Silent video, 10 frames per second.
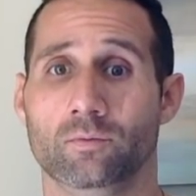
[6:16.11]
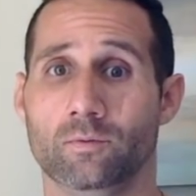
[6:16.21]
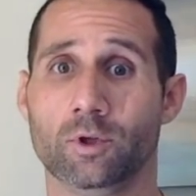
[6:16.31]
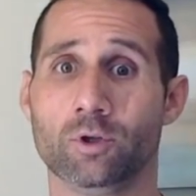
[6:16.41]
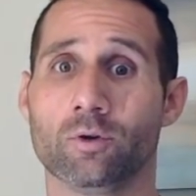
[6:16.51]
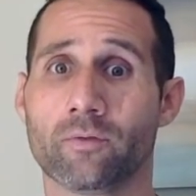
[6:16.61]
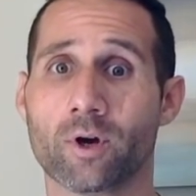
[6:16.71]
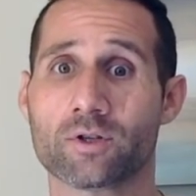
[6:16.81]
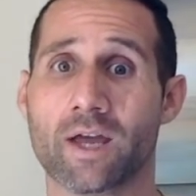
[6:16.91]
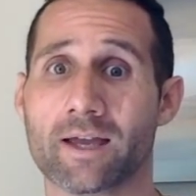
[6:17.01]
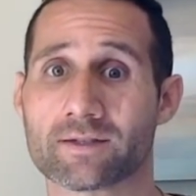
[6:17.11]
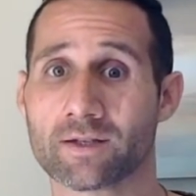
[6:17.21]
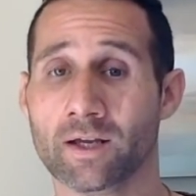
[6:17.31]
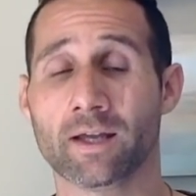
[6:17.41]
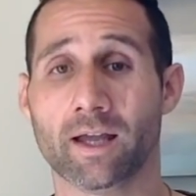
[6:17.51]
the universe has
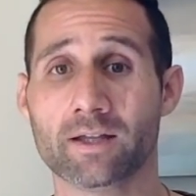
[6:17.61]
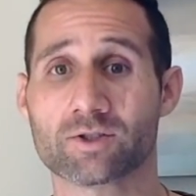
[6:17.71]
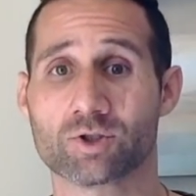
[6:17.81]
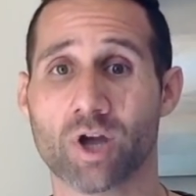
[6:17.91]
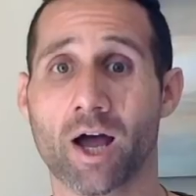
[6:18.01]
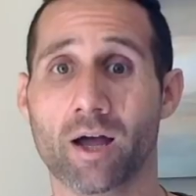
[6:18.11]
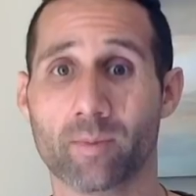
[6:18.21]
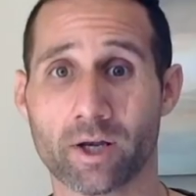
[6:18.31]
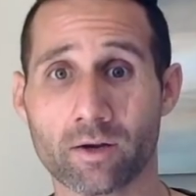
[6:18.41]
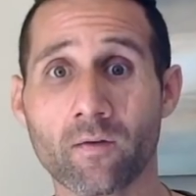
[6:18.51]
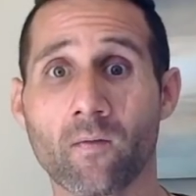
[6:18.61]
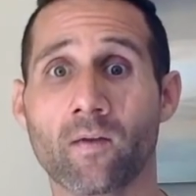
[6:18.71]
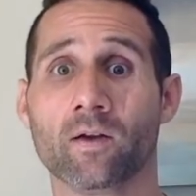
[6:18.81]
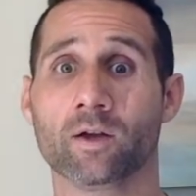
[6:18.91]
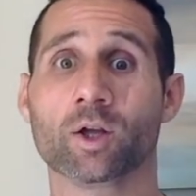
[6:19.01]
its job in
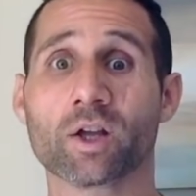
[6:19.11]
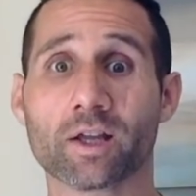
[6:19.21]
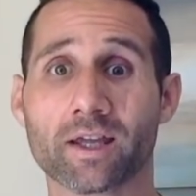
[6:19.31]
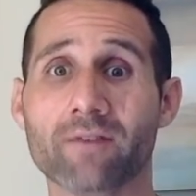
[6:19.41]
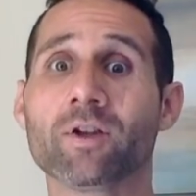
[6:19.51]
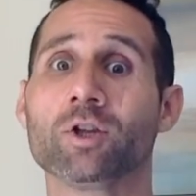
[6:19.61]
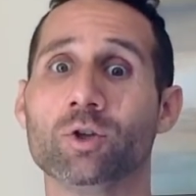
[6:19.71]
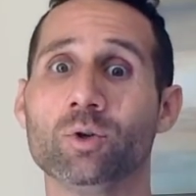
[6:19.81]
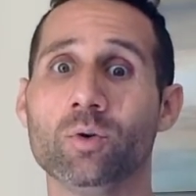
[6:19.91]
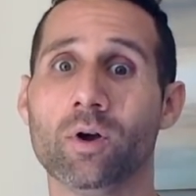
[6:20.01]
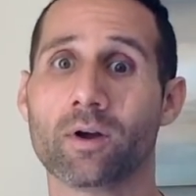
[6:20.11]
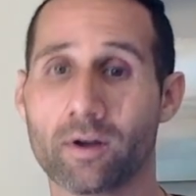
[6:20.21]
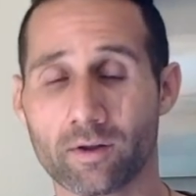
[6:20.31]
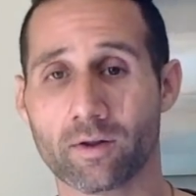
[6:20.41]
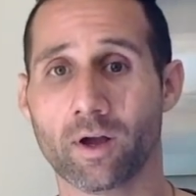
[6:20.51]
giving you
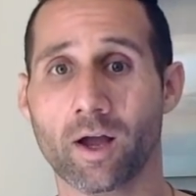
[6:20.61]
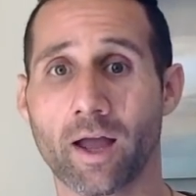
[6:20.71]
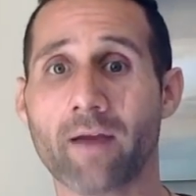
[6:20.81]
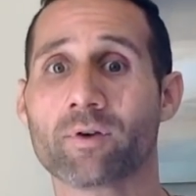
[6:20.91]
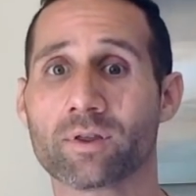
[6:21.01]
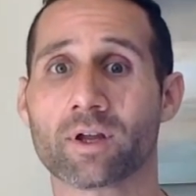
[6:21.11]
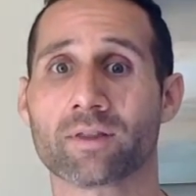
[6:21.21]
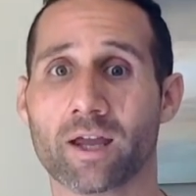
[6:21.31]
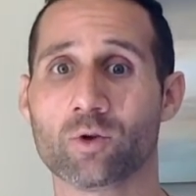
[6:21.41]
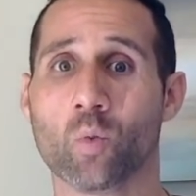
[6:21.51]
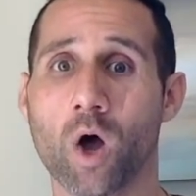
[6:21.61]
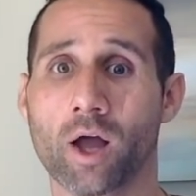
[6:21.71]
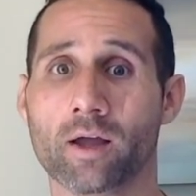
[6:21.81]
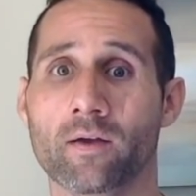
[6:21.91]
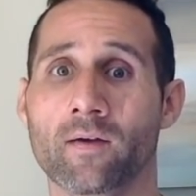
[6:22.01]
uh, everything that you
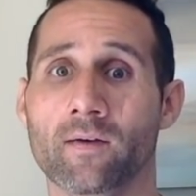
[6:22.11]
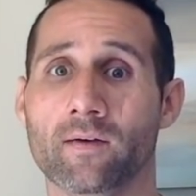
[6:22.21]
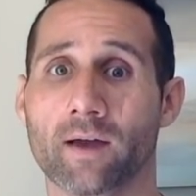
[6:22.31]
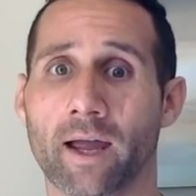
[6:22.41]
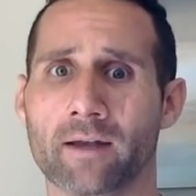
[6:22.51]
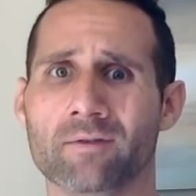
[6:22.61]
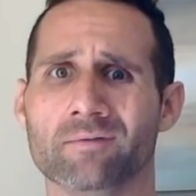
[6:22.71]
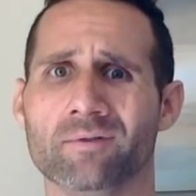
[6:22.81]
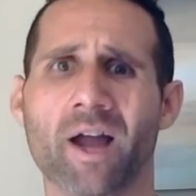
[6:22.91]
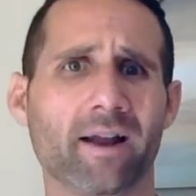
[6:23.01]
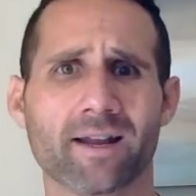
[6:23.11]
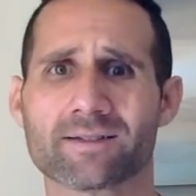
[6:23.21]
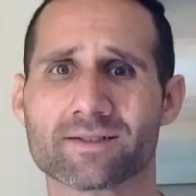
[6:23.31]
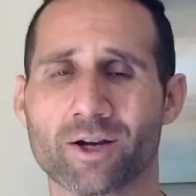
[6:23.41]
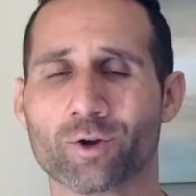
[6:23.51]
want, and not
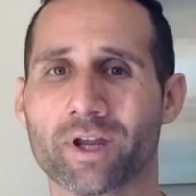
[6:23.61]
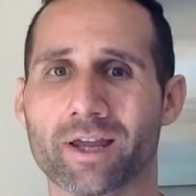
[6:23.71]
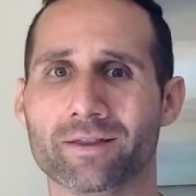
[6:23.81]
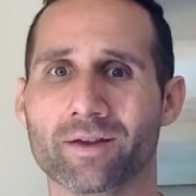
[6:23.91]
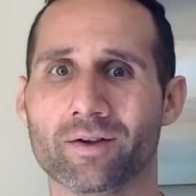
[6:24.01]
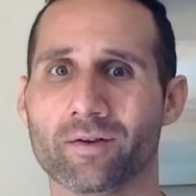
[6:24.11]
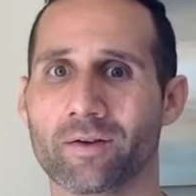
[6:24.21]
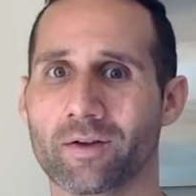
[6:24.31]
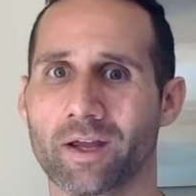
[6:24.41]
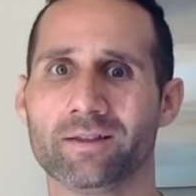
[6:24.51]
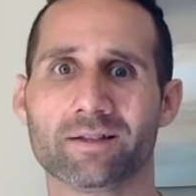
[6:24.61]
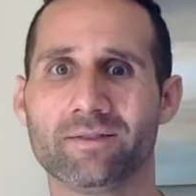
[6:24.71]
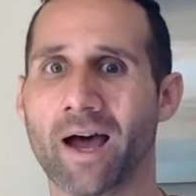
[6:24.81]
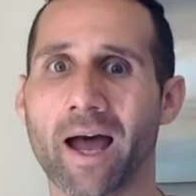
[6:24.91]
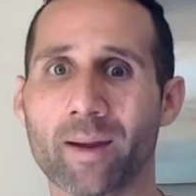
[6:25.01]
necessarily in the in the
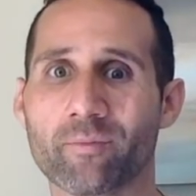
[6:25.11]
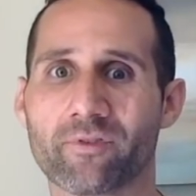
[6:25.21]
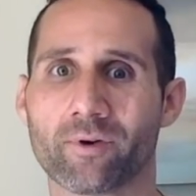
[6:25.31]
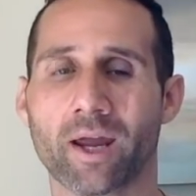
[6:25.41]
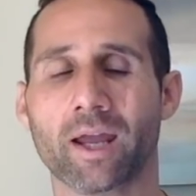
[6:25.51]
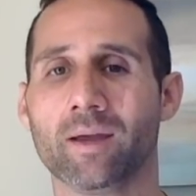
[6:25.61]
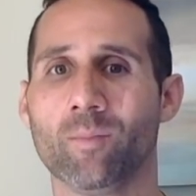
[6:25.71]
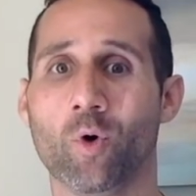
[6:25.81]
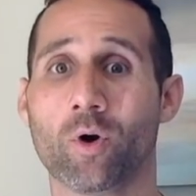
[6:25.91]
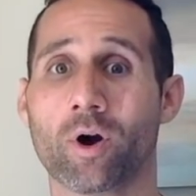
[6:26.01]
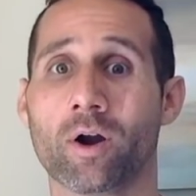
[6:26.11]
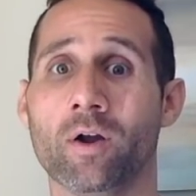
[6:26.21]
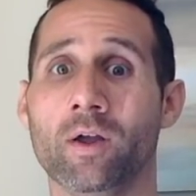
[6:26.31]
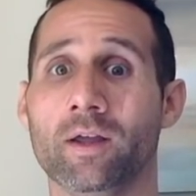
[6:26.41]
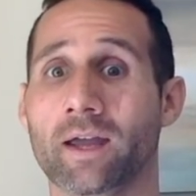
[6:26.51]
time frame or
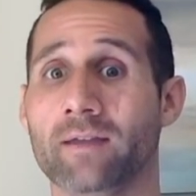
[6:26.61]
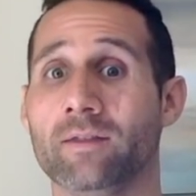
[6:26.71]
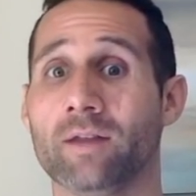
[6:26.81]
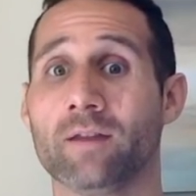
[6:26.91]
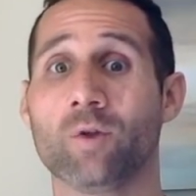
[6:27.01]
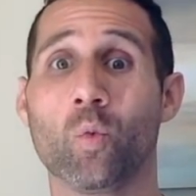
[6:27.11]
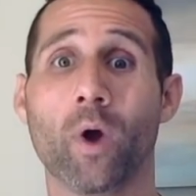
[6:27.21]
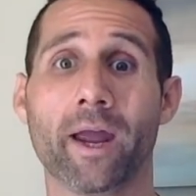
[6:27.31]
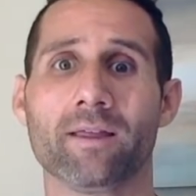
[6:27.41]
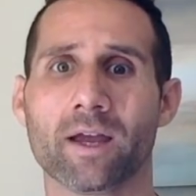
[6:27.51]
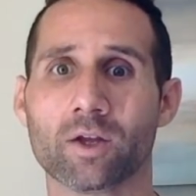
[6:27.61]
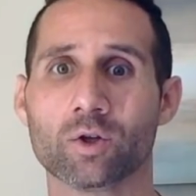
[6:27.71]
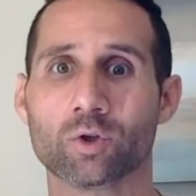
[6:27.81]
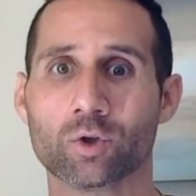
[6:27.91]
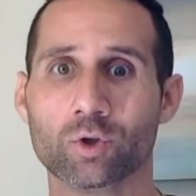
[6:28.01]
in in the way that
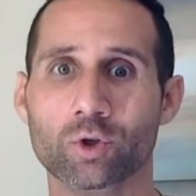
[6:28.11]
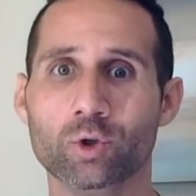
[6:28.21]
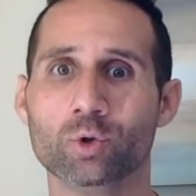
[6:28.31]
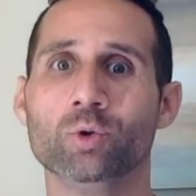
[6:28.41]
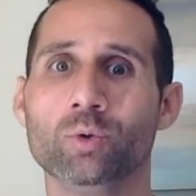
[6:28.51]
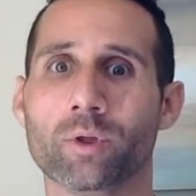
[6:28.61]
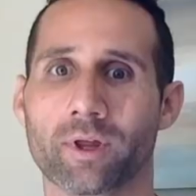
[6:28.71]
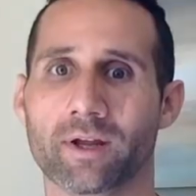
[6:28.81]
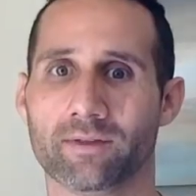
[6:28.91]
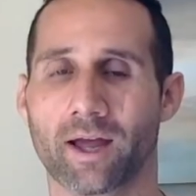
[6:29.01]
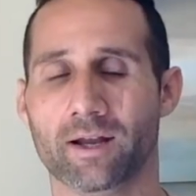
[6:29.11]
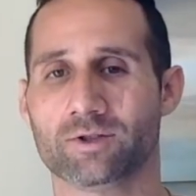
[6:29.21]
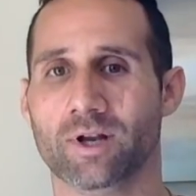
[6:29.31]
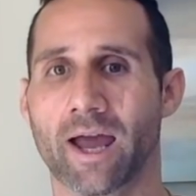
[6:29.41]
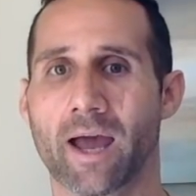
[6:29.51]
you think that it
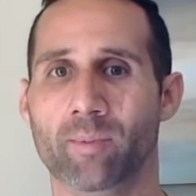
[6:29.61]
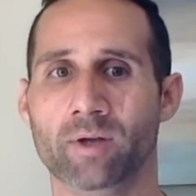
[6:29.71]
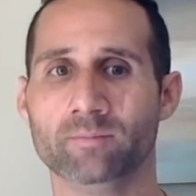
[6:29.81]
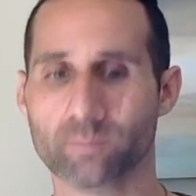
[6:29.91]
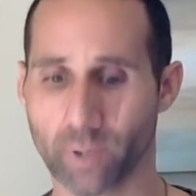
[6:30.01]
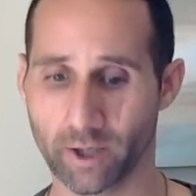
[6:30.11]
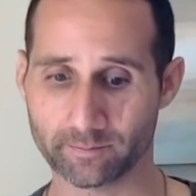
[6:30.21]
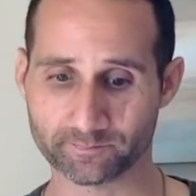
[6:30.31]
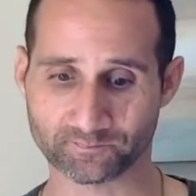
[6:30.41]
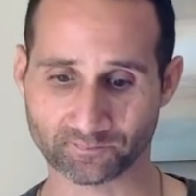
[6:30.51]
should happen, but